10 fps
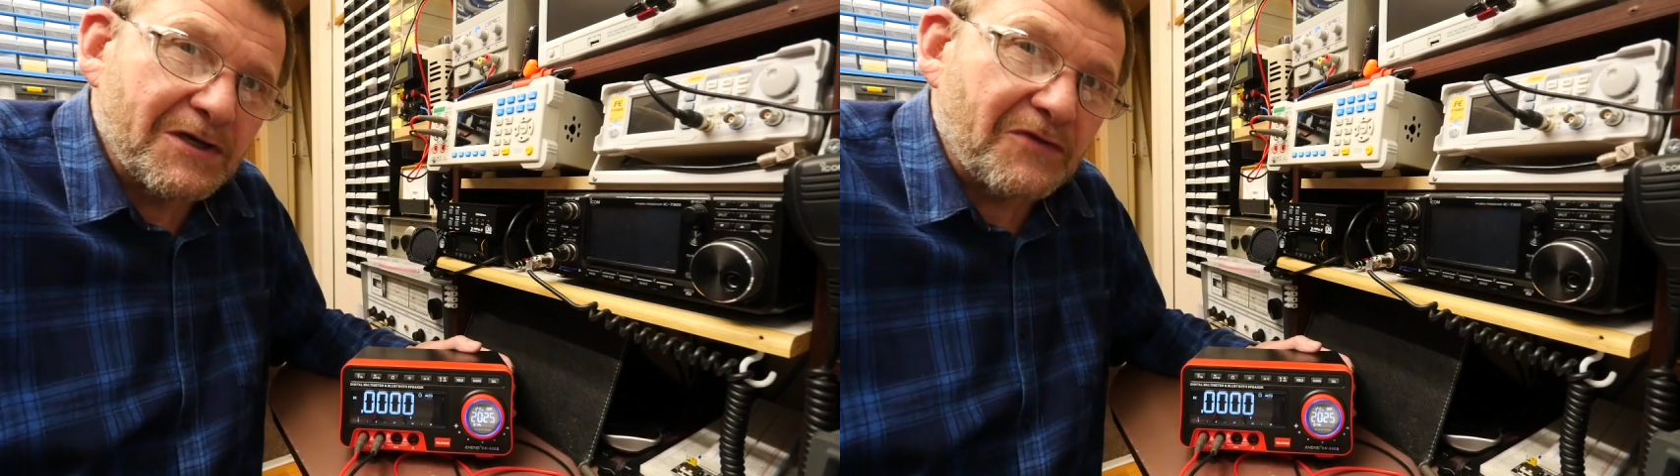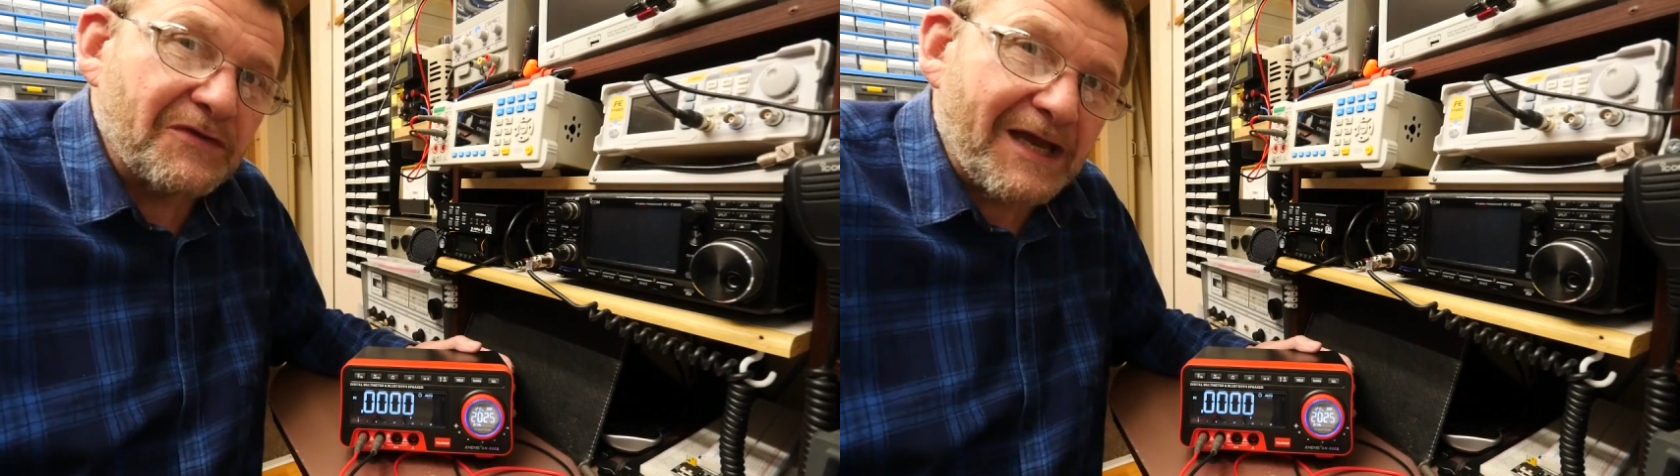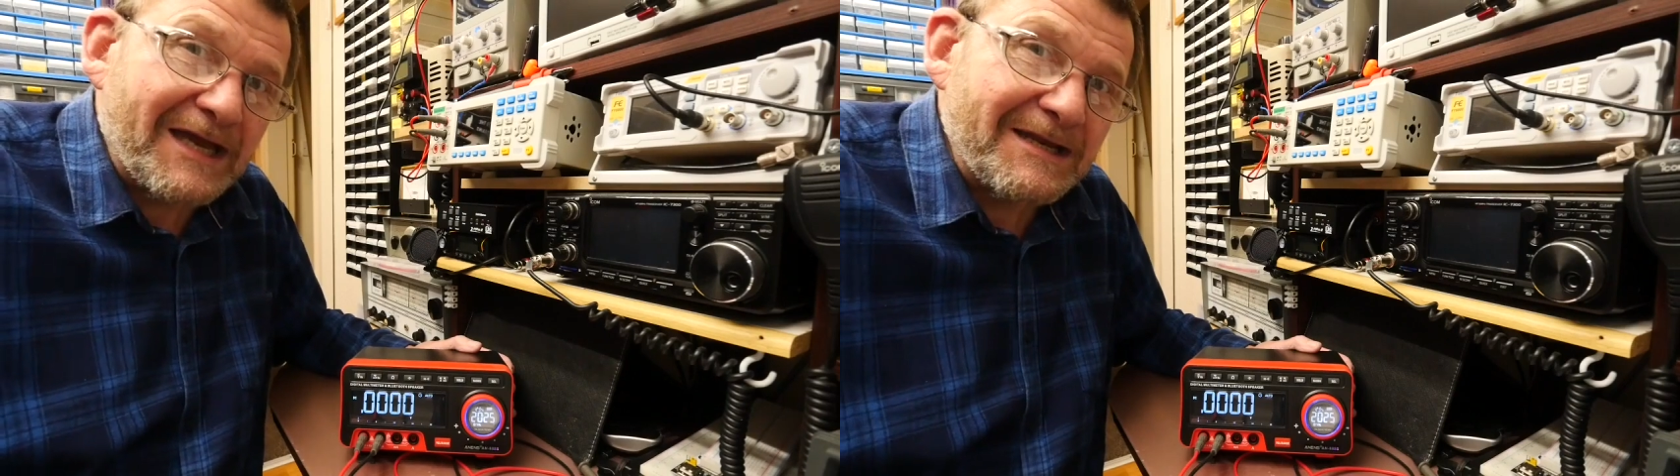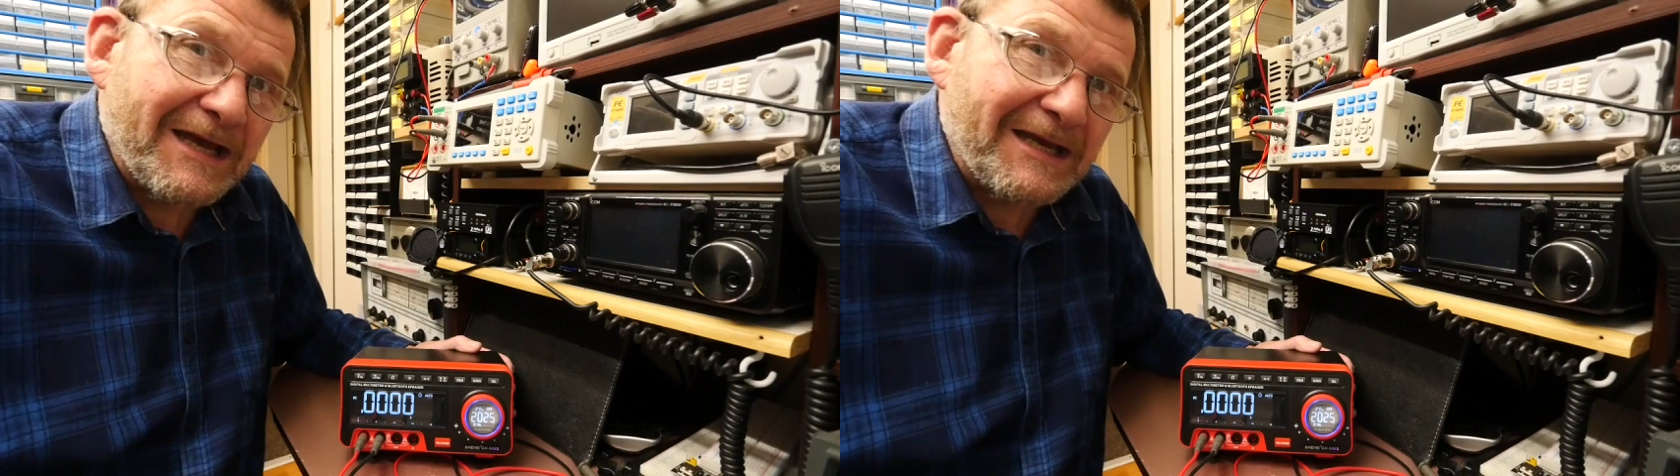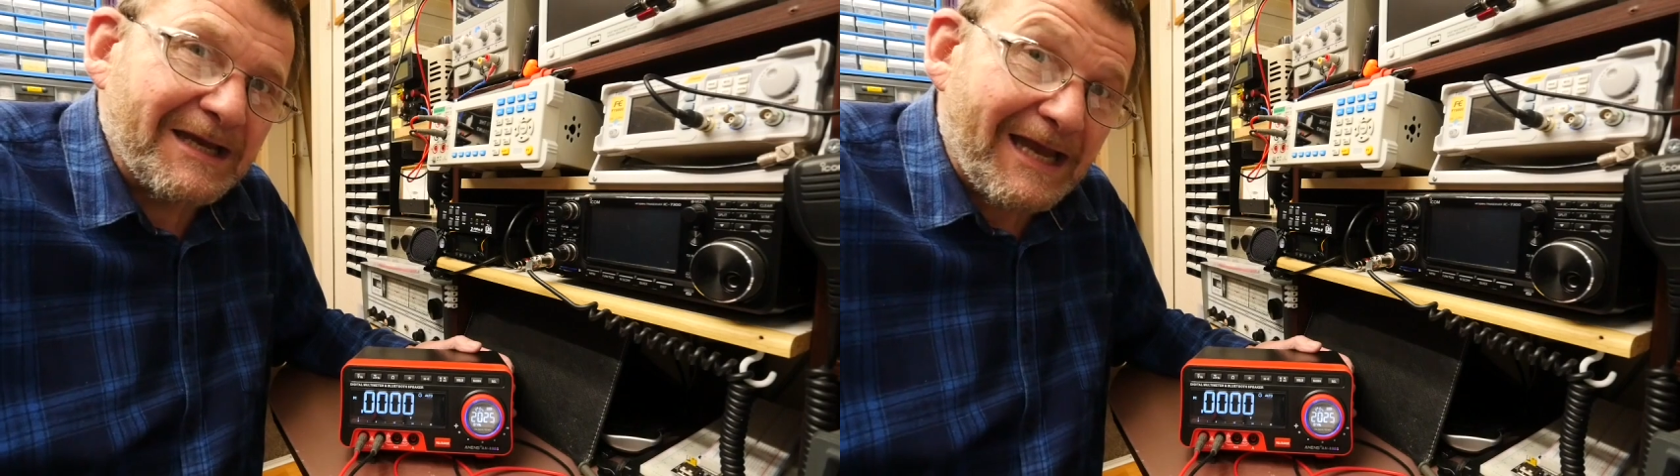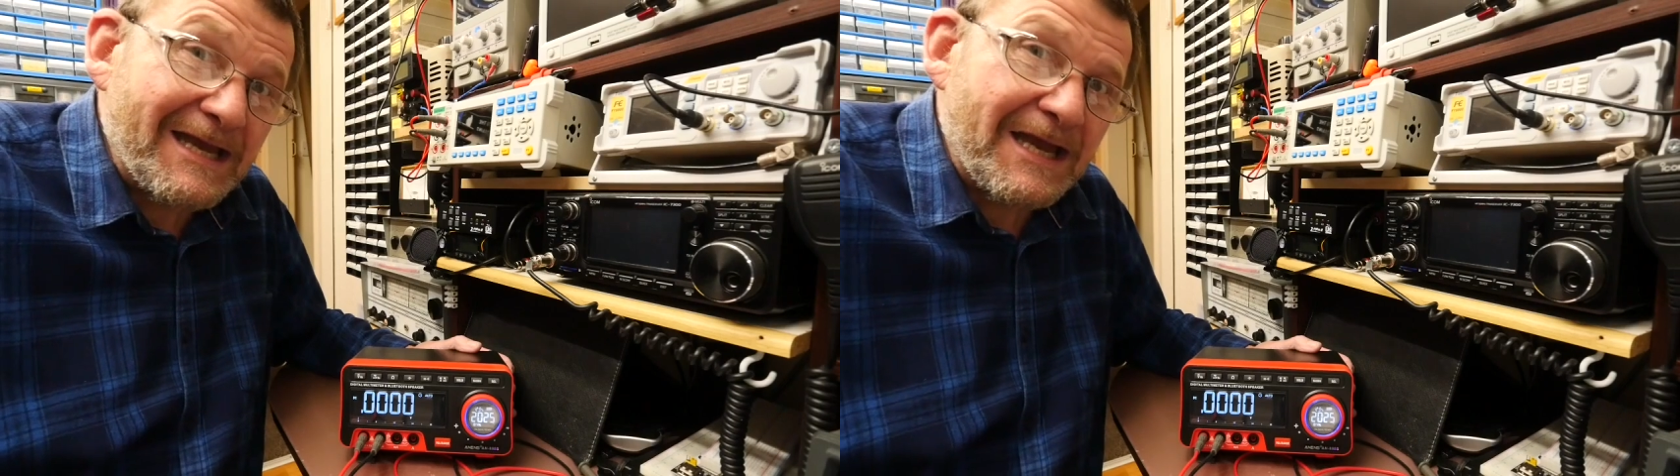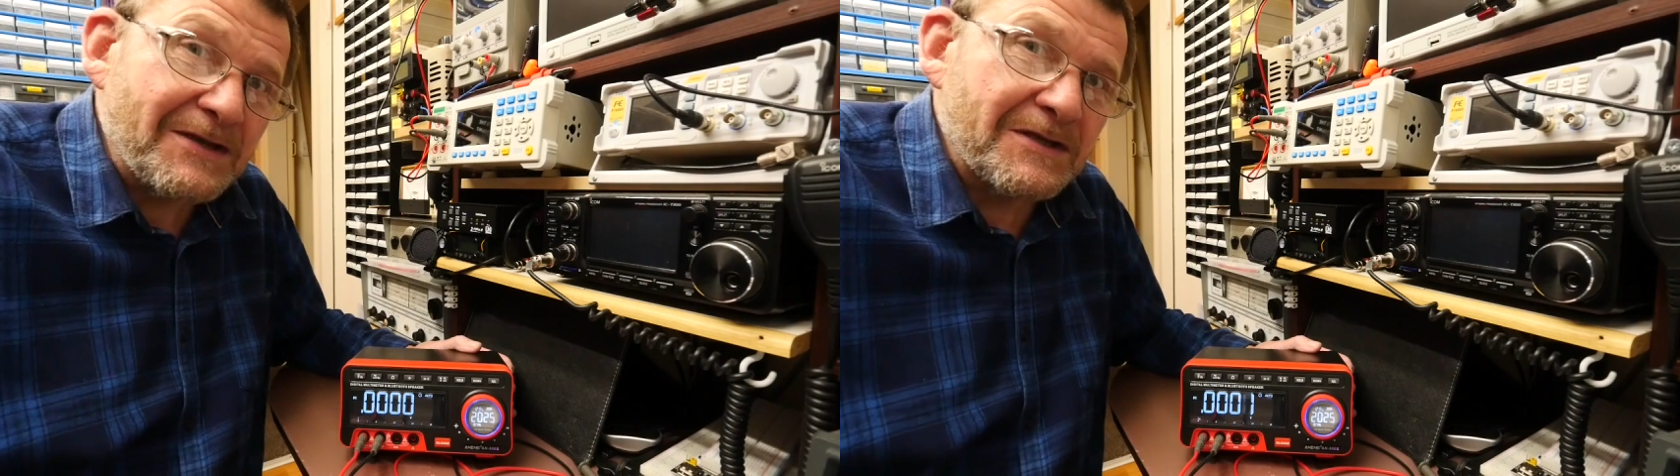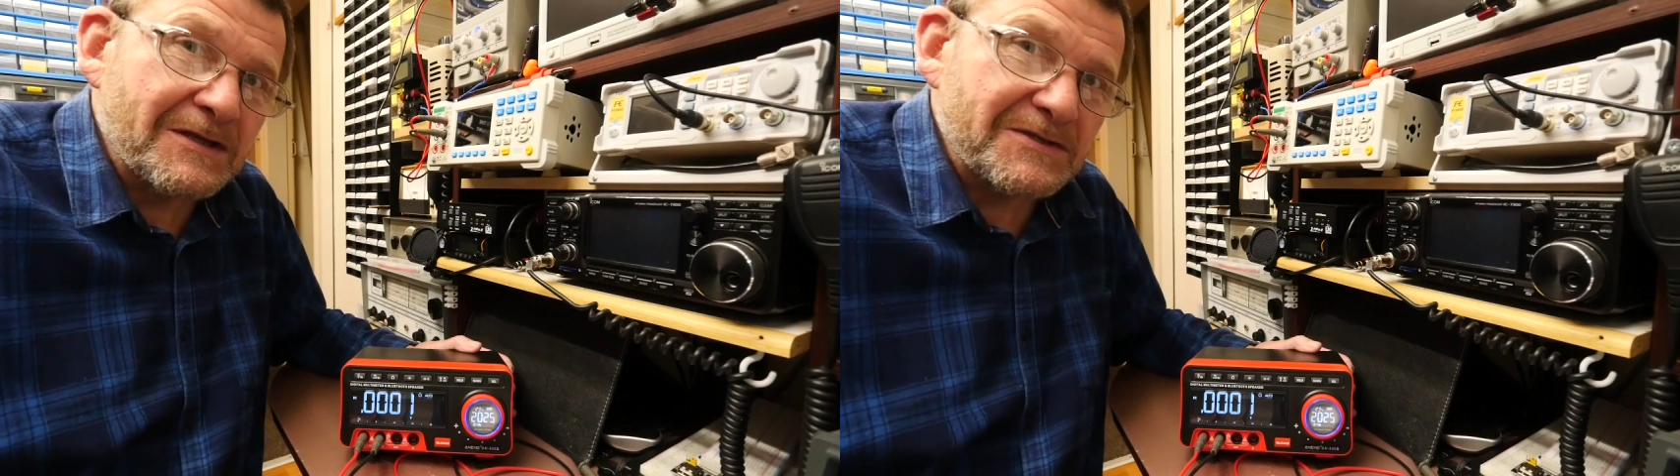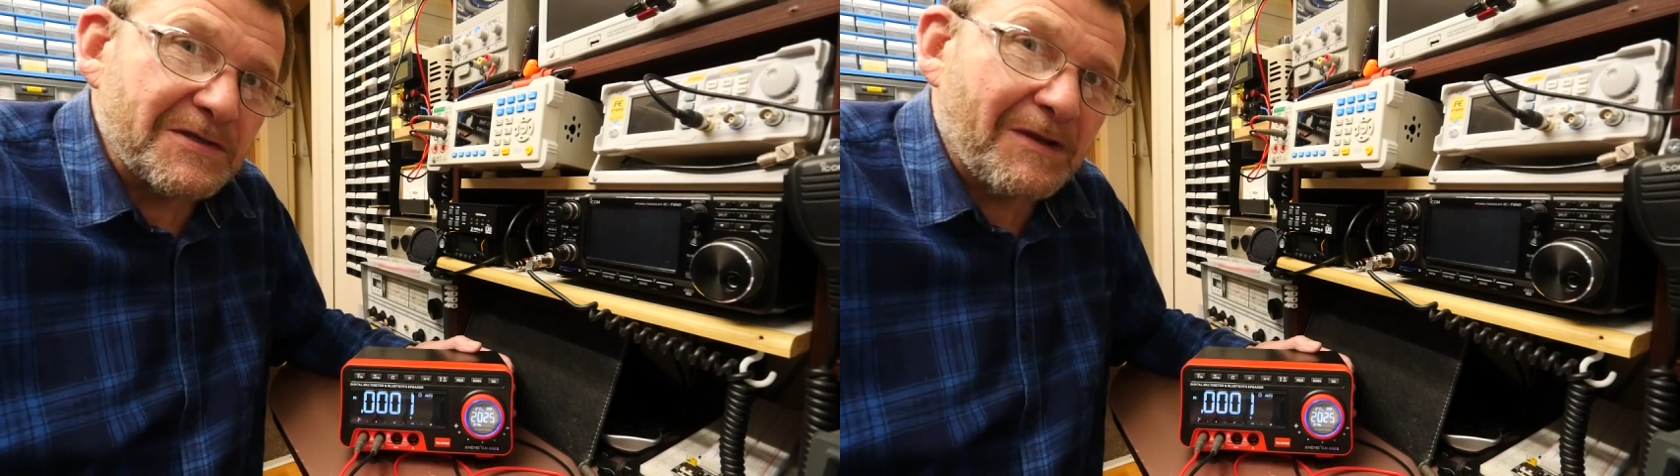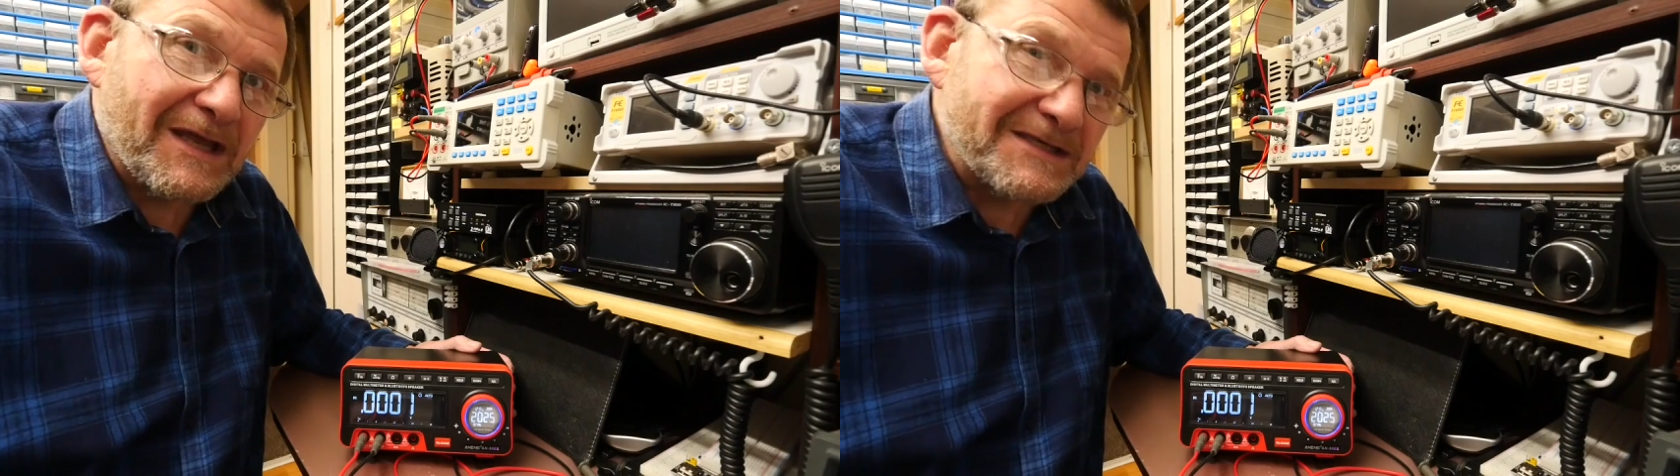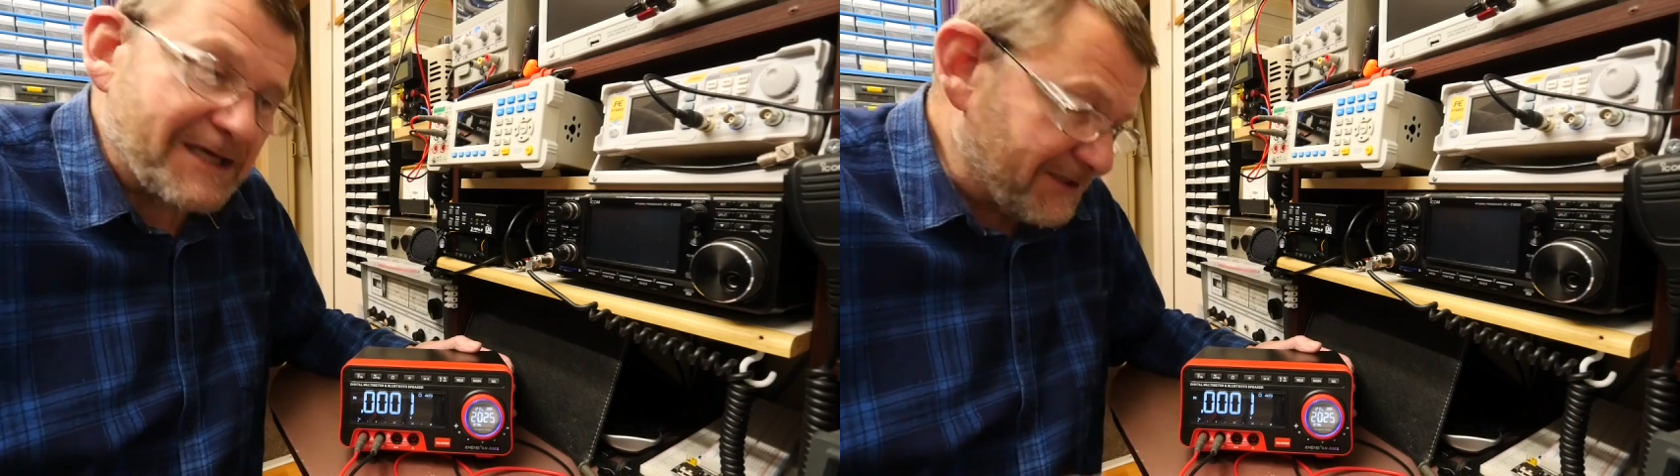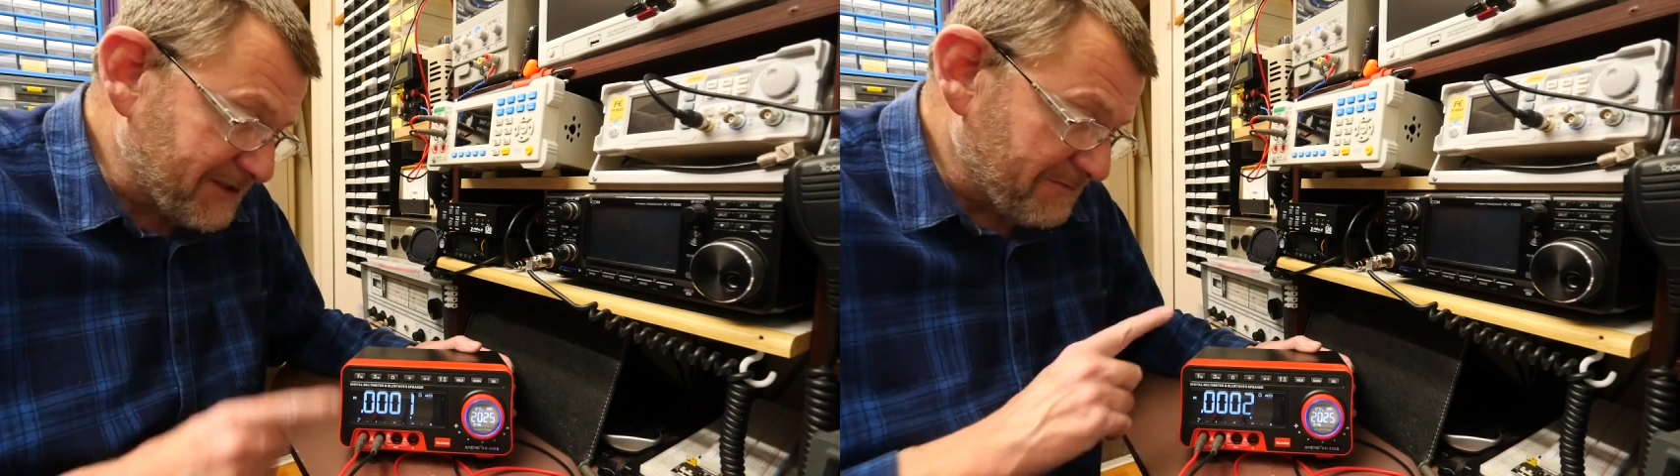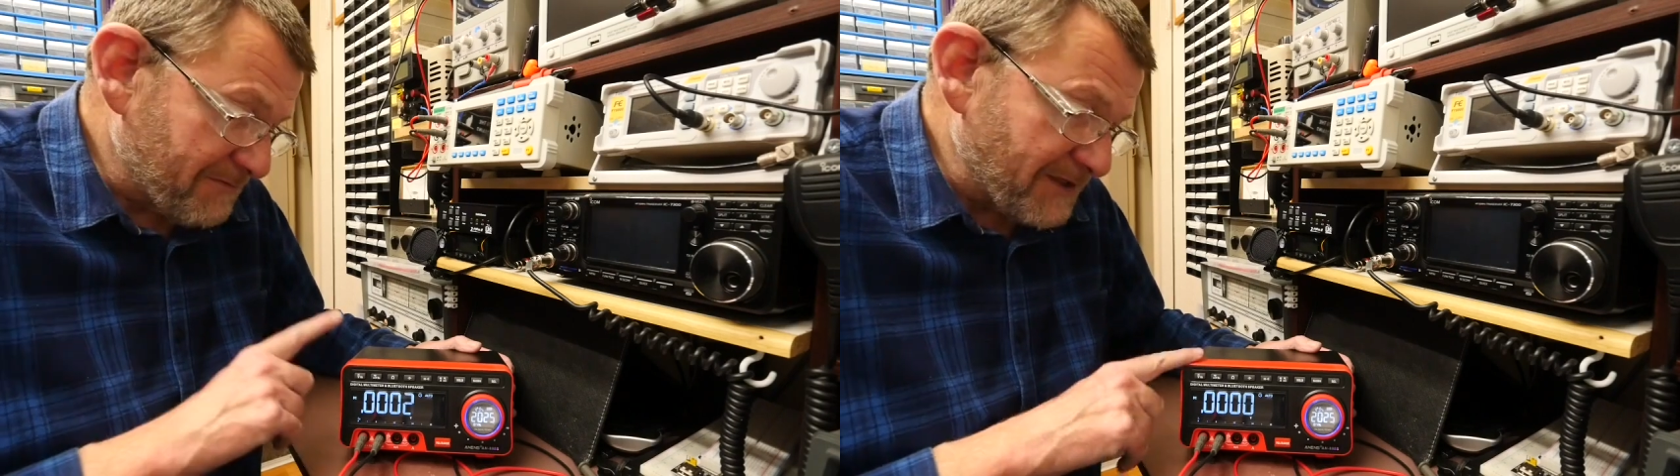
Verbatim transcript: on the ANENG AN-888S